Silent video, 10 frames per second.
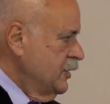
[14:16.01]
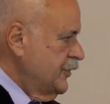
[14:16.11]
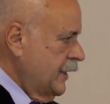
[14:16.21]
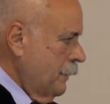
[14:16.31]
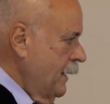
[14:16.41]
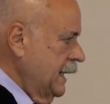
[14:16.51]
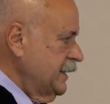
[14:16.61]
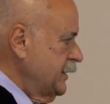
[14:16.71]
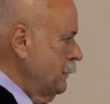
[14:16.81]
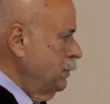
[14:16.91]
So they
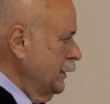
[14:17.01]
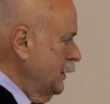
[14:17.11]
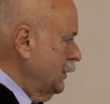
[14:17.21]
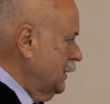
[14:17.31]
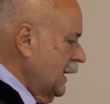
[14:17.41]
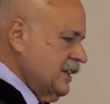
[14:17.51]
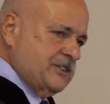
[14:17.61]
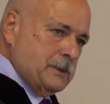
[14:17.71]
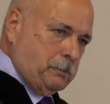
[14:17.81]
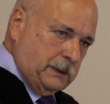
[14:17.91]
painted it blue,
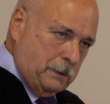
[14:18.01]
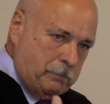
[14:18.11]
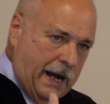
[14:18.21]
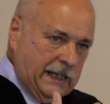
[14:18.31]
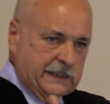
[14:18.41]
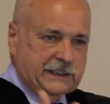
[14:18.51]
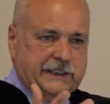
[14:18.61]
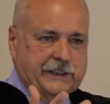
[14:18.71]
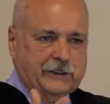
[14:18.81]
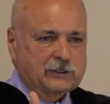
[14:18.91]
glazed it, put it back in
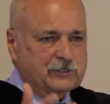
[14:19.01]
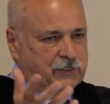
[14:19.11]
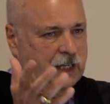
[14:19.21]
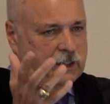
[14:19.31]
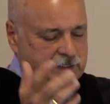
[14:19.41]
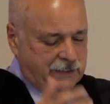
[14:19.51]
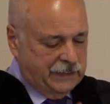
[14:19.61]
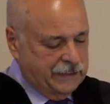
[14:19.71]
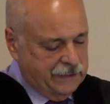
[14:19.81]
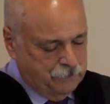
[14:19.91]
the kiln, fired
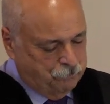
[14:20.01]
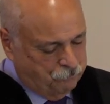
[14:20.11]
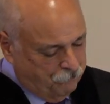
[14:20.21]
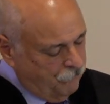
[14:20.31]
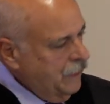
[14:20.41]
it again.